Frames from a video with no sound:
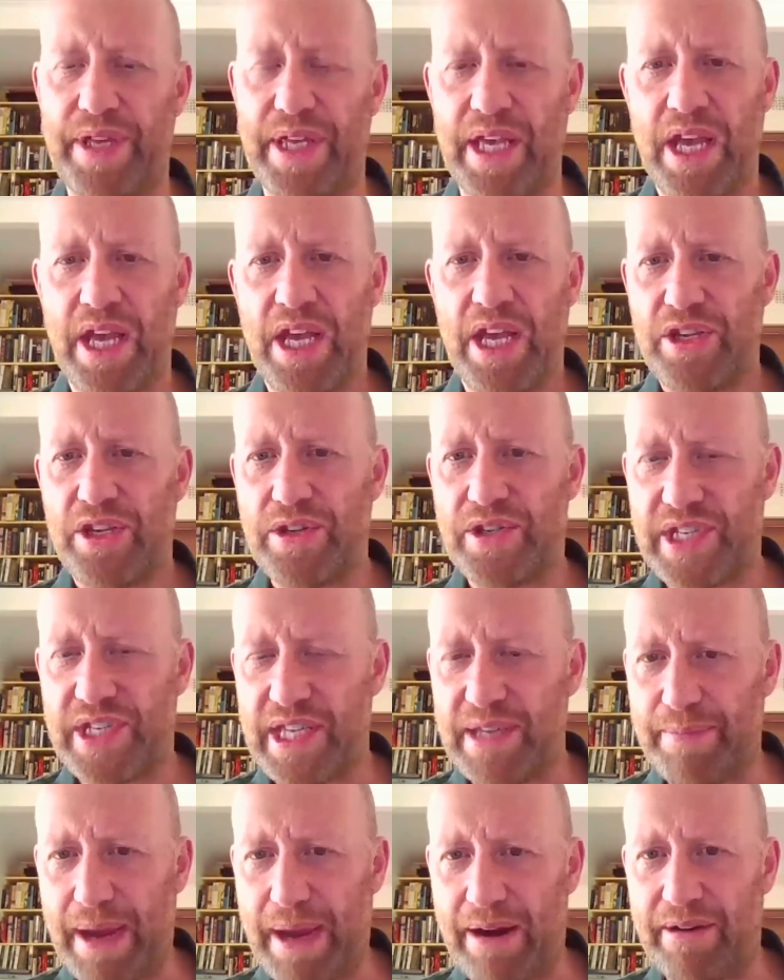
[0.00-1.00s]
you see
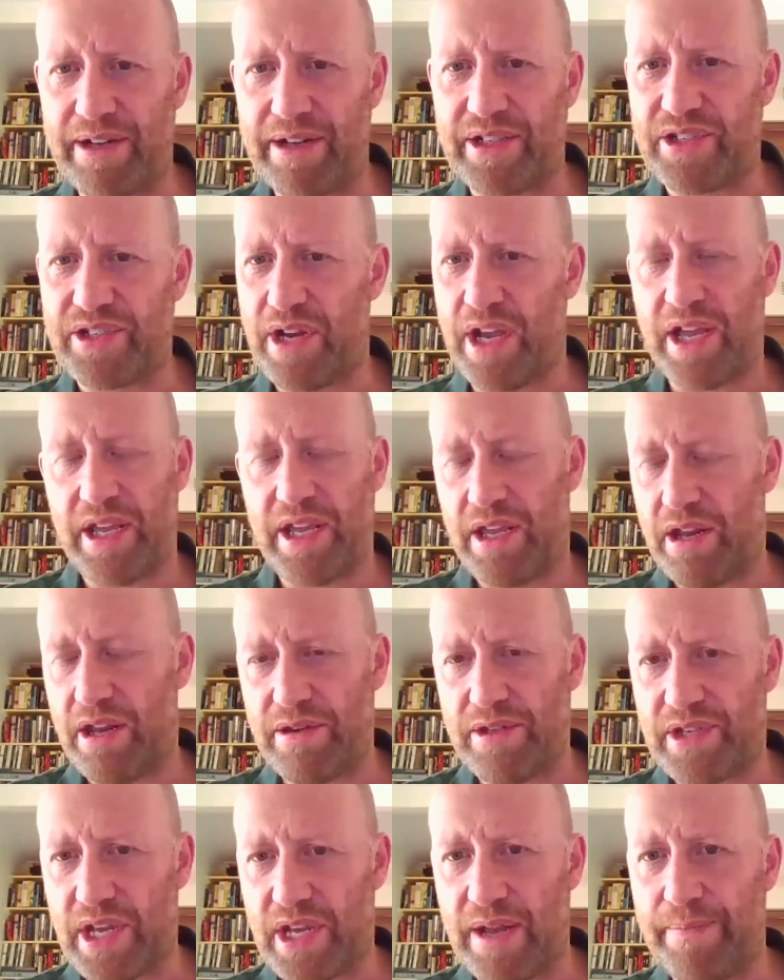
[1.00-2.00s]

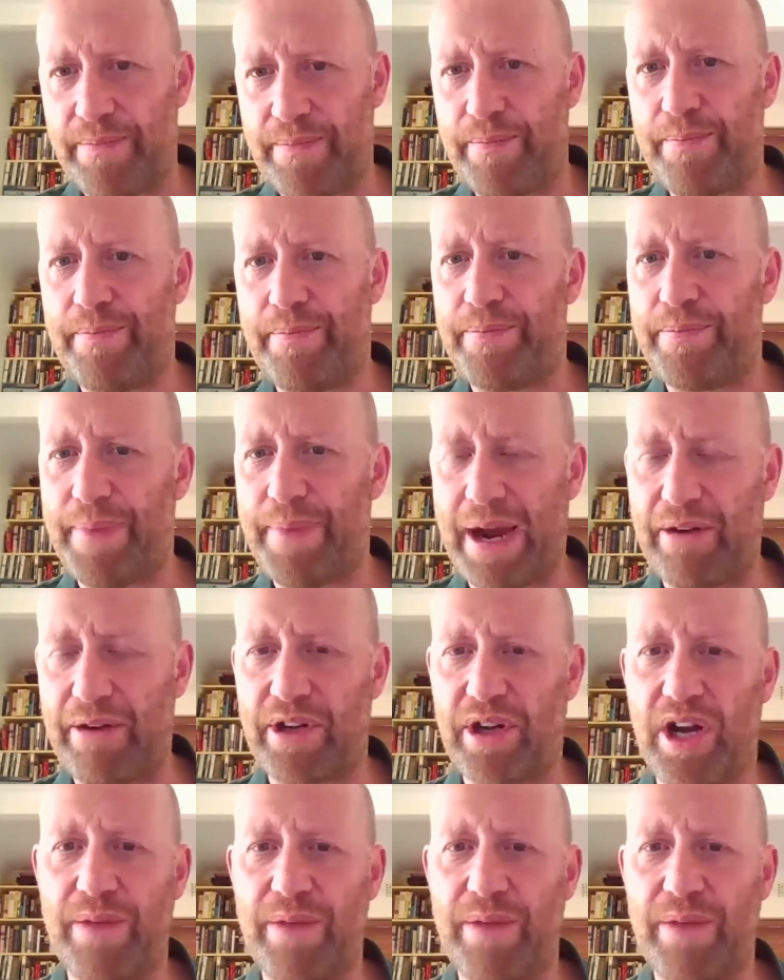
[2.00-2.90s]
parenchymal